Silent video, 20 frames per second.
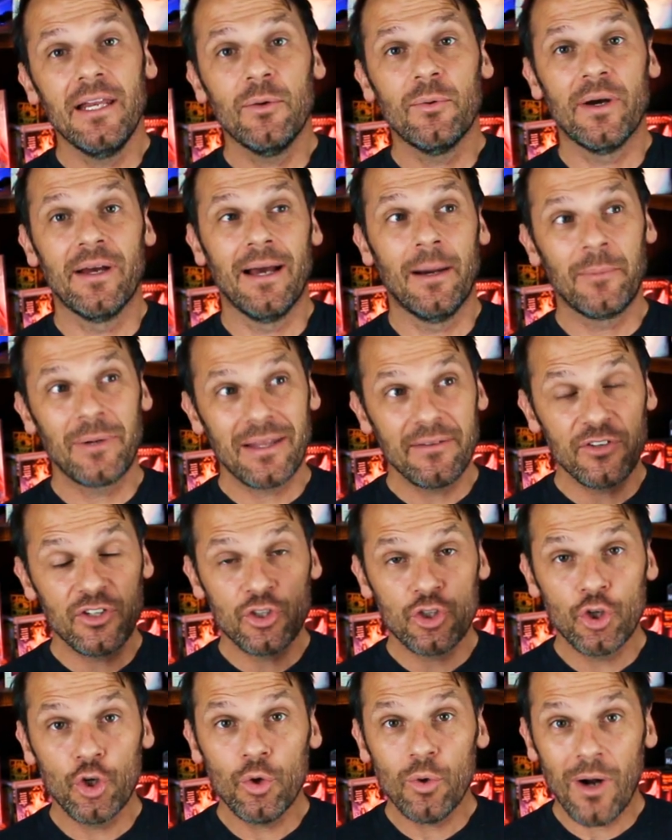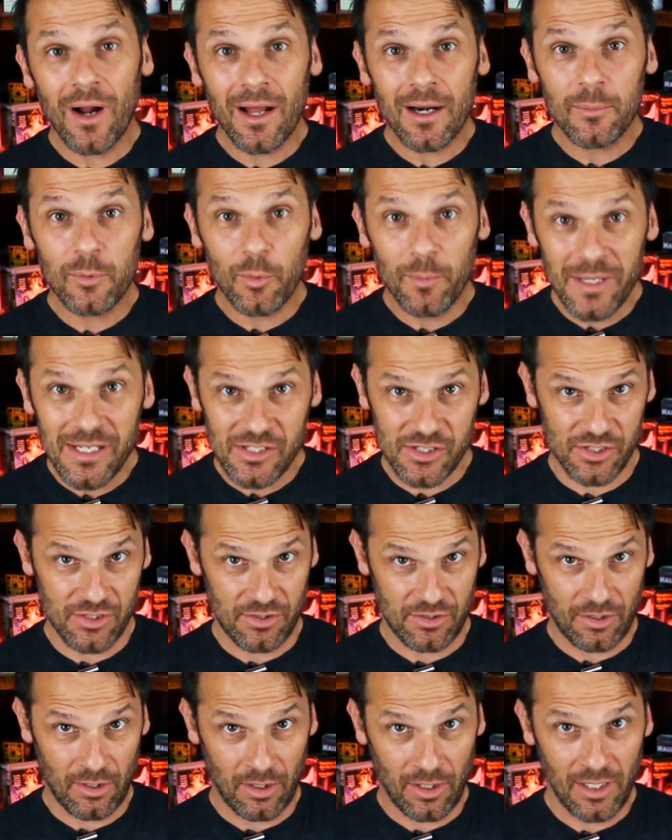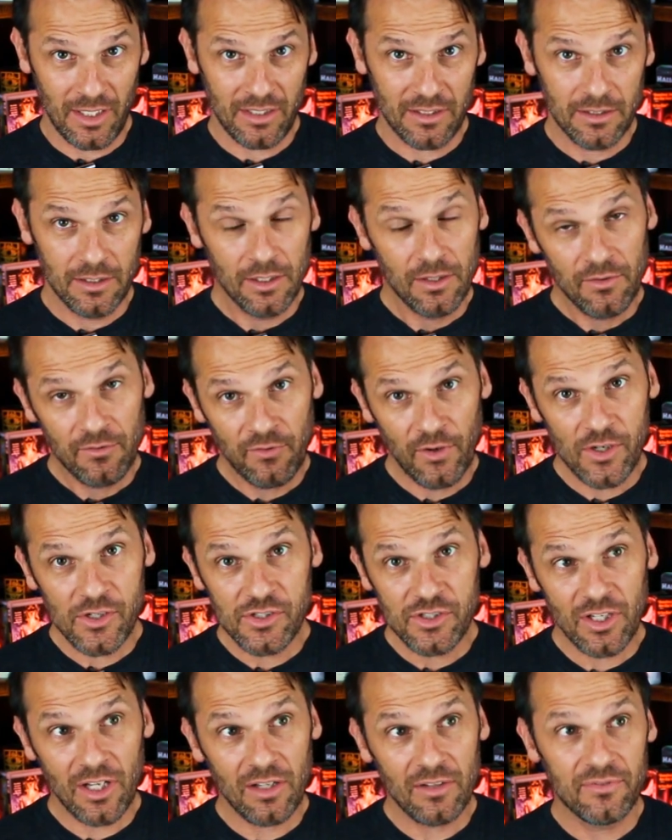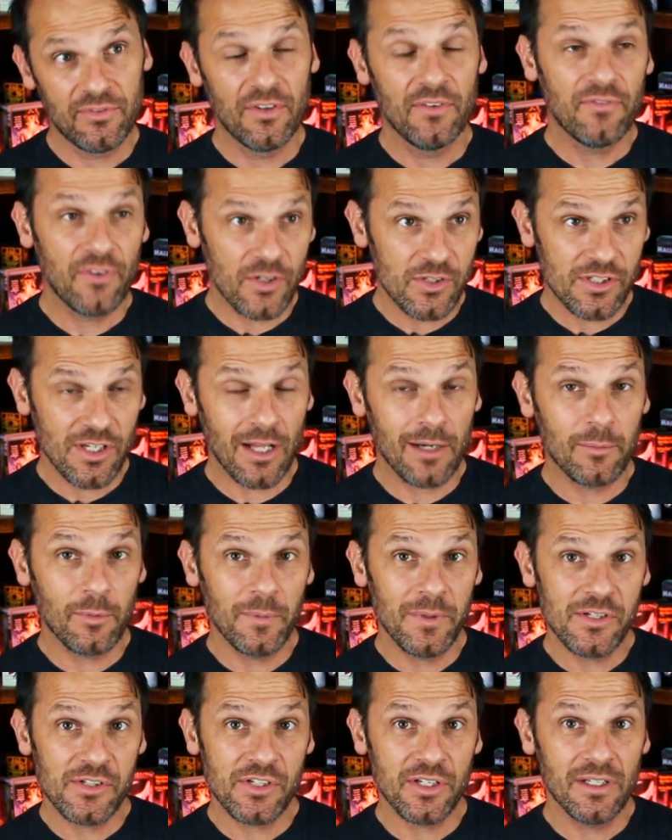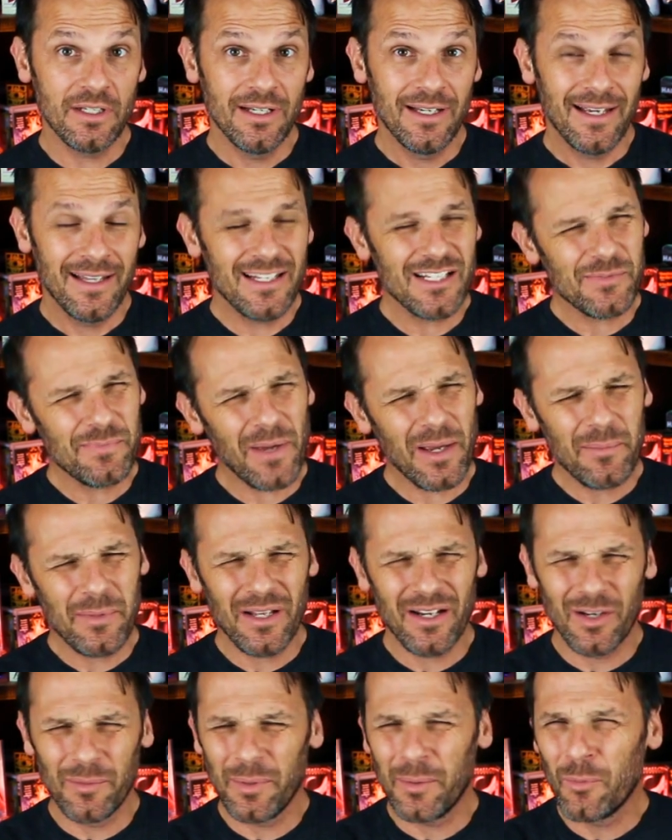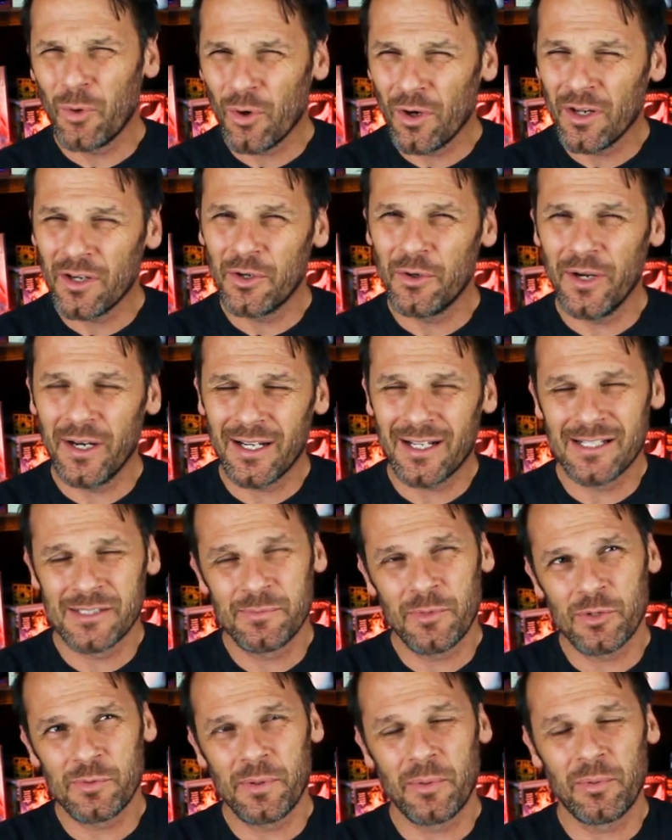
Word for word: Anyway, I'm gonna give you two honorable mentions, all right? First off, first honorable mention, and this might be a little bit more underrated because